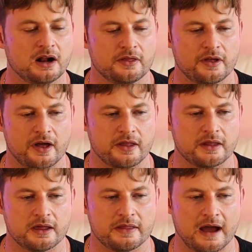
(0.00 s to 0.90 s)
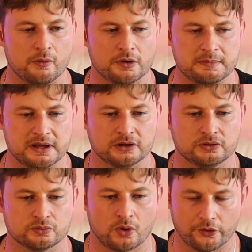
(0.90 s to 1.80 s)
then that would be
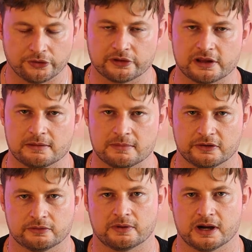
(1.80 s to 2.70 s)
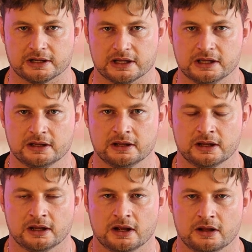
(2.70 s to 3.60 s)
grossly misreading
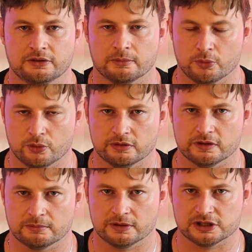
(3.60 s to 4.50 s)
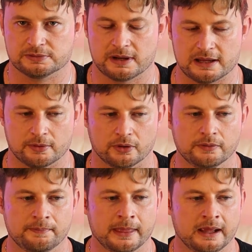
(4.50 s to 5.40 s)
the mood of the British
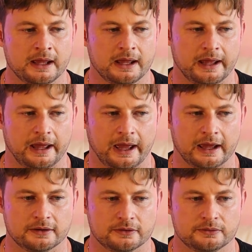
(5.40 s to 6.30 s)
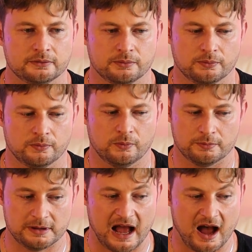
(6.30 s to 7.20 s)
people and
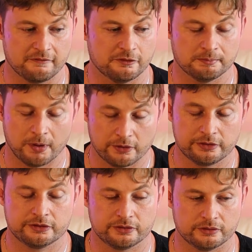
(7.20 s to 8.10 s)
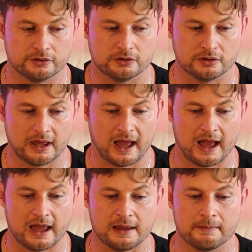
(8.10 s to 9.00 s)
would be harmful both to the
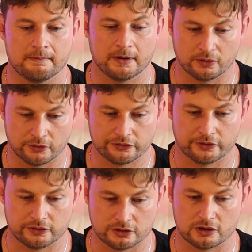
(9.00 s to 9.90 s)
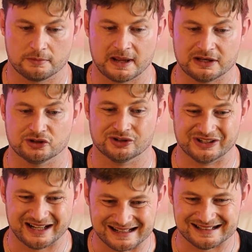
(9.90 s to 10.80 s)
UK but also to the European
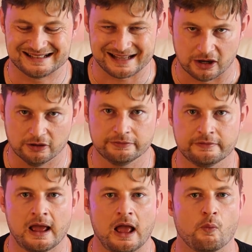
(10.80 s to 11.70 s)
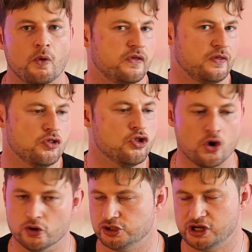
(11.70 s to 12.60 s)
Union itself, with
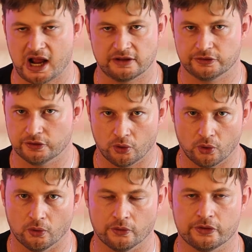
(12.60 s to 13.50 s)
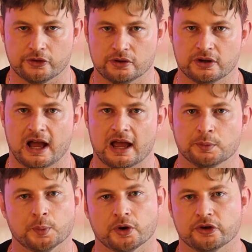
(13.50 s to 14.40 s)
no chance at all that the UK
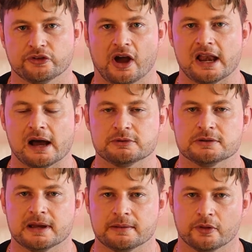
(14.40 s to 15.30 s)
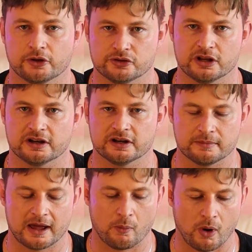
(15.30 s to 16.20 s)
would want to sign up to people that treated them
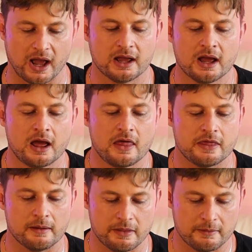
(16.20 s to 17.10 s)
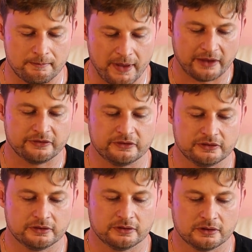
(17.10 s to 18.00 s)
that way. The
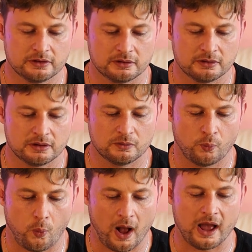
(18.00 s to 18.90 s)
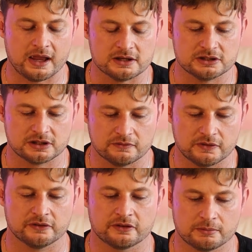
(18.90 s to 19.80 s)
best way to
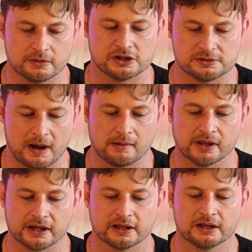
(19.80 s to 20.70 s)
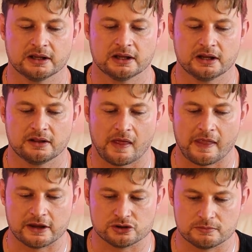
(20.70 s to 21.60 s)
convince the British public that
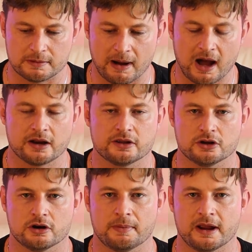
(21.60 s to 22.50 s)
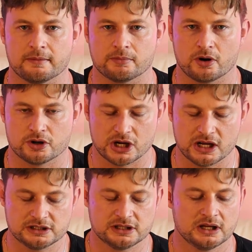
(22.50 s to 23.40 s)
they should be part of the European
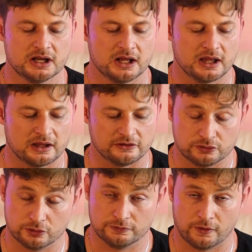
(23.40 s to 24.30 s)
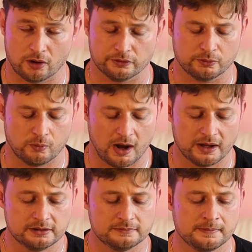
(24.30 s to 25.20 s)
project is twofold.
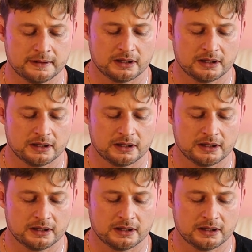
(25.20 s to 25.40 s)
One,